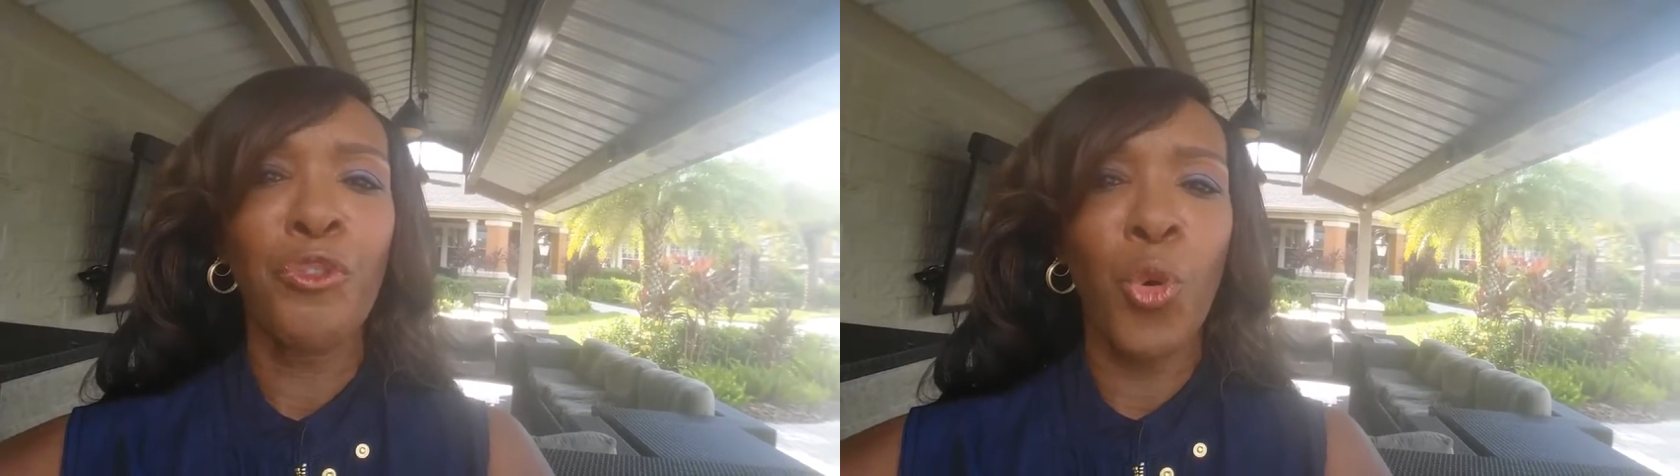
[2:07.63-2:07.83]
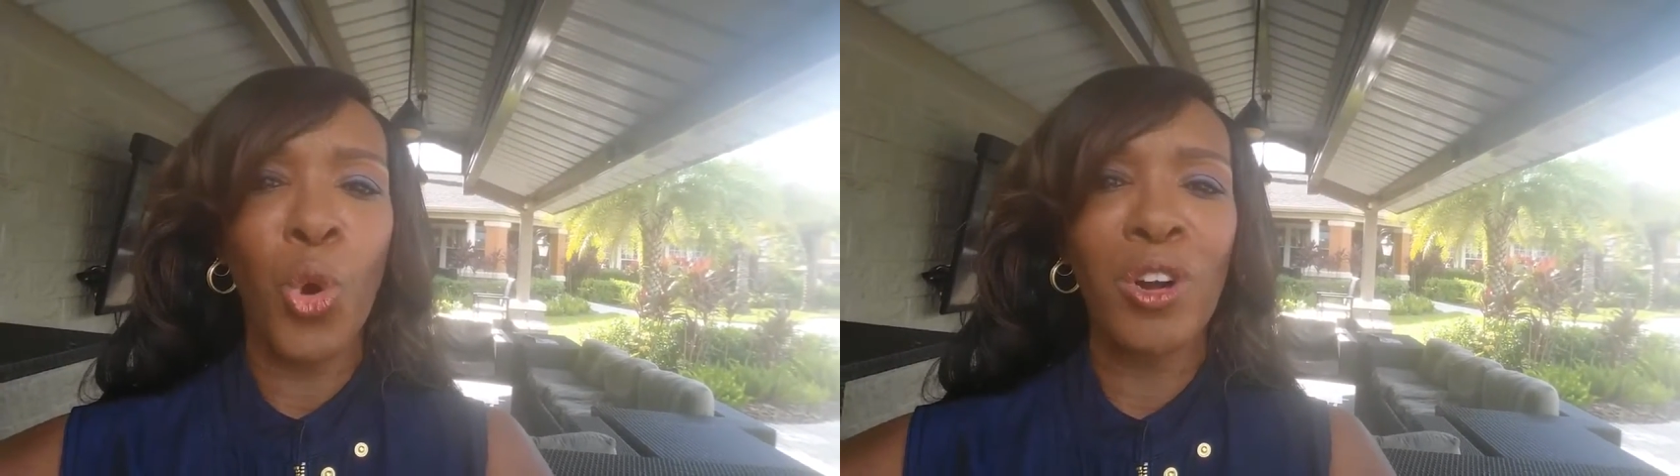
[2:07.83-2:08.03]

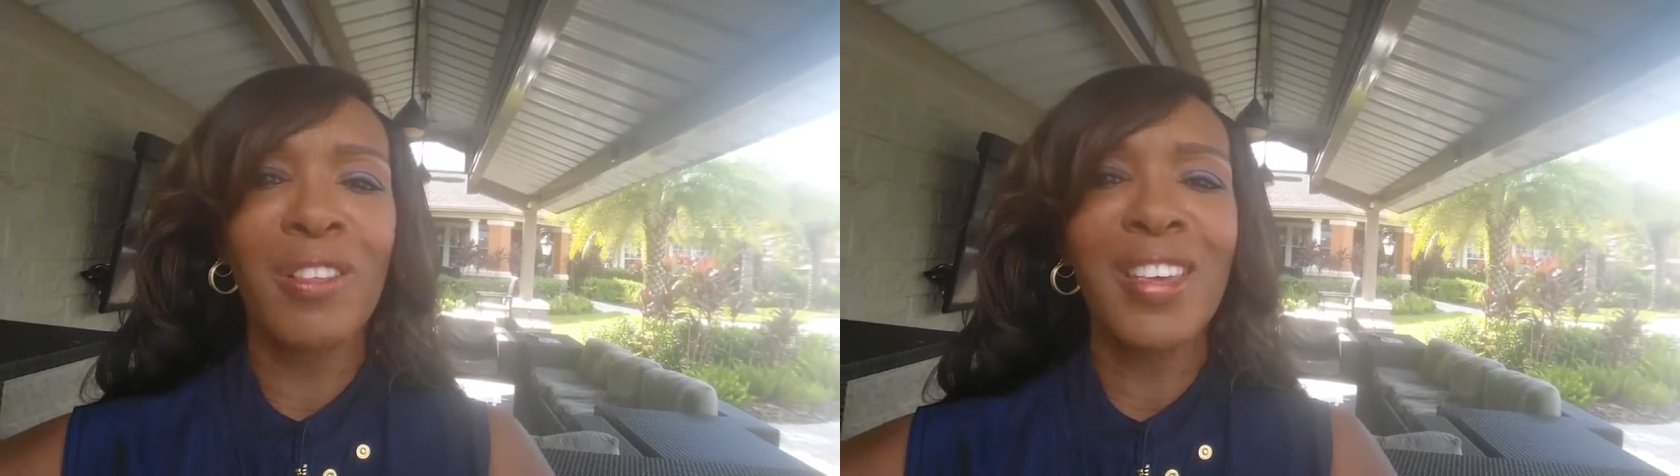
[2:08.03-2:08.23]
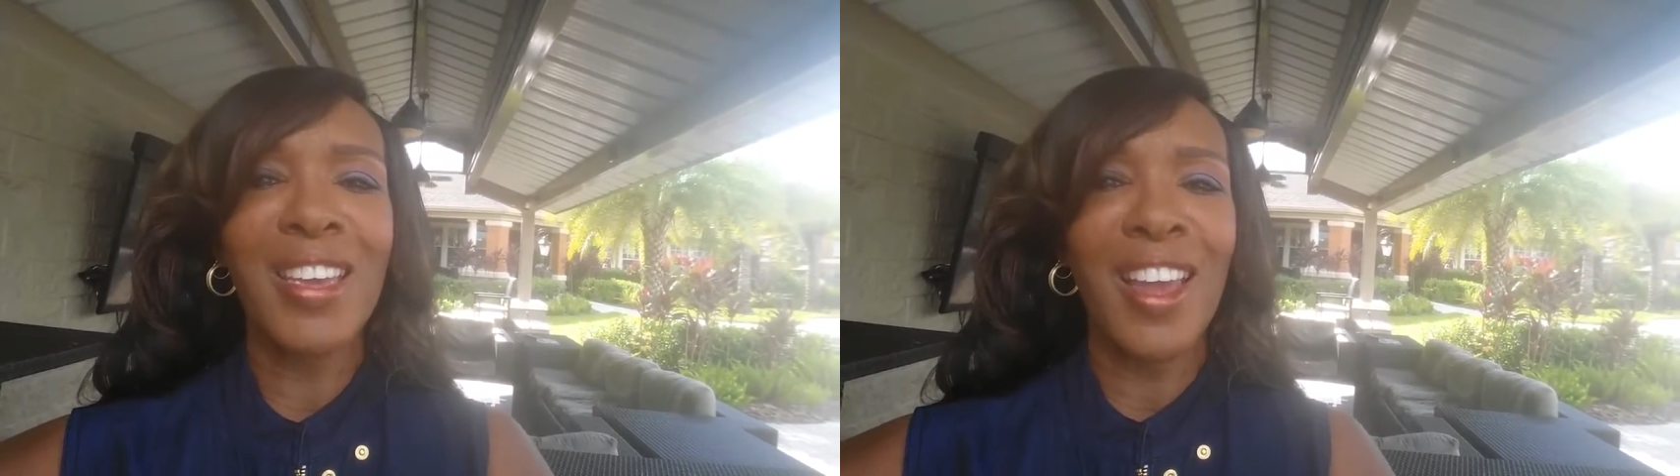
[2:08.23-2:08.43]
for
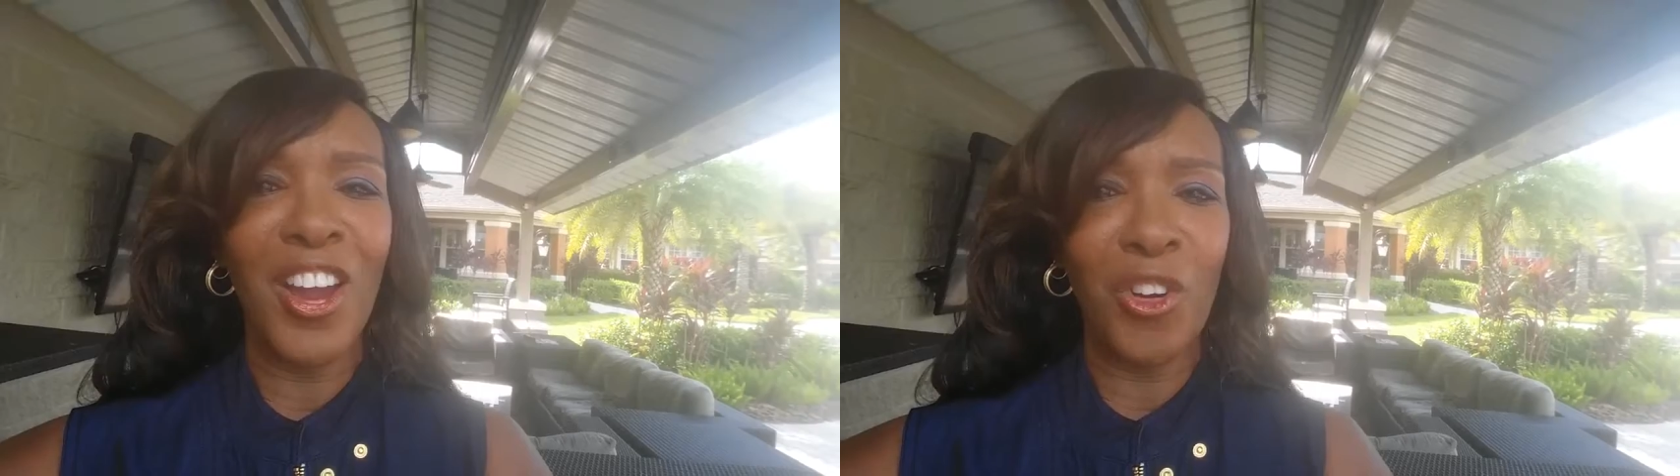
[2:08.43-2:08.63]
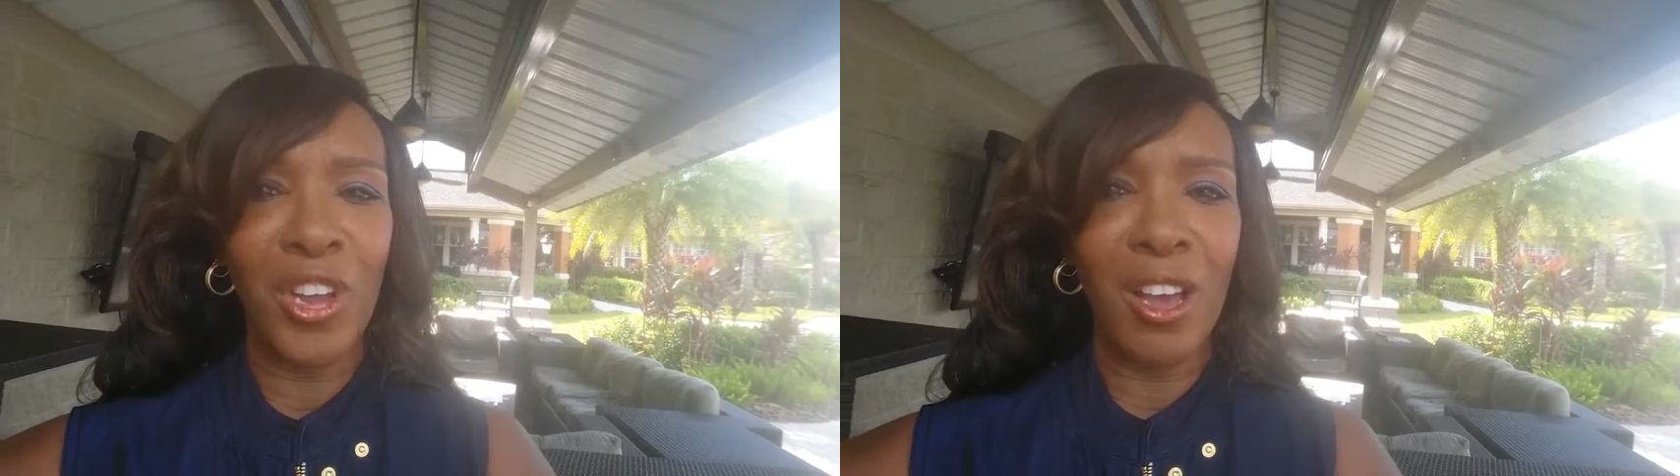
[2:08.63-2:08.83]
the
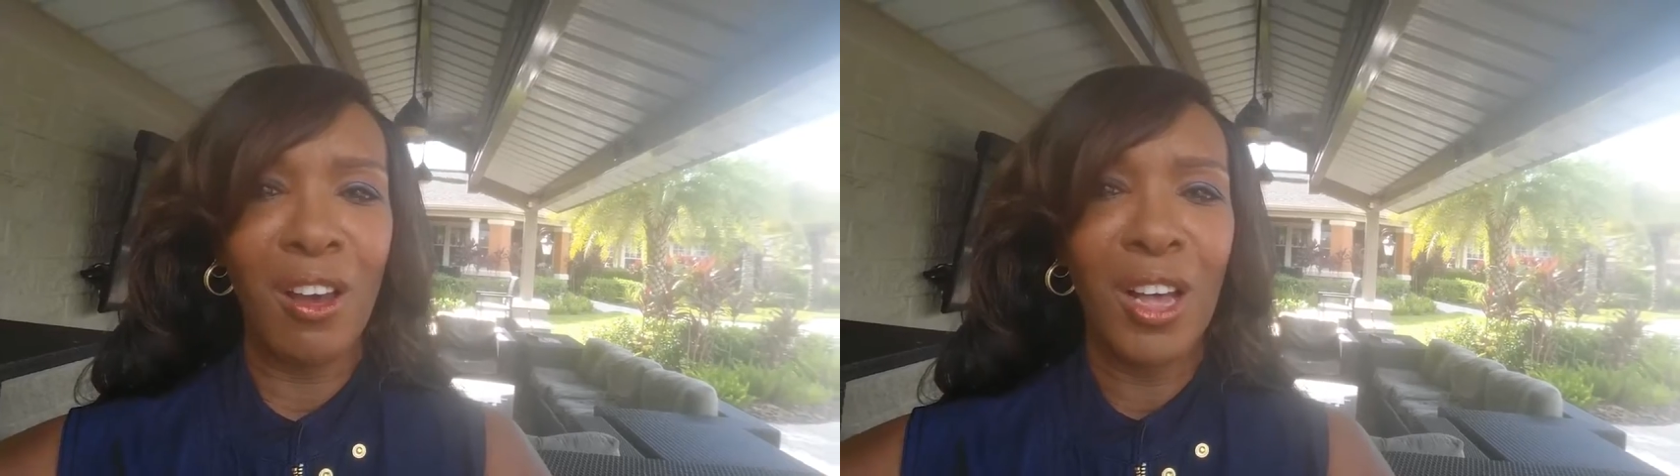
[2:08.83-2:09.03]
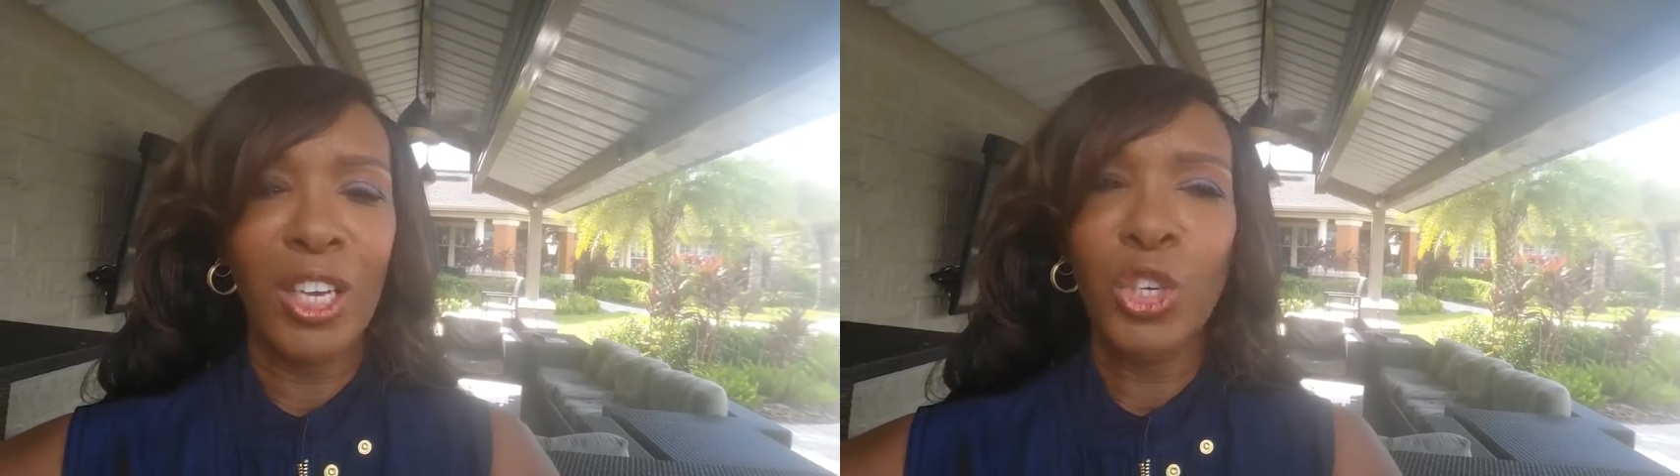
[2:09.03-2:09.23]
area.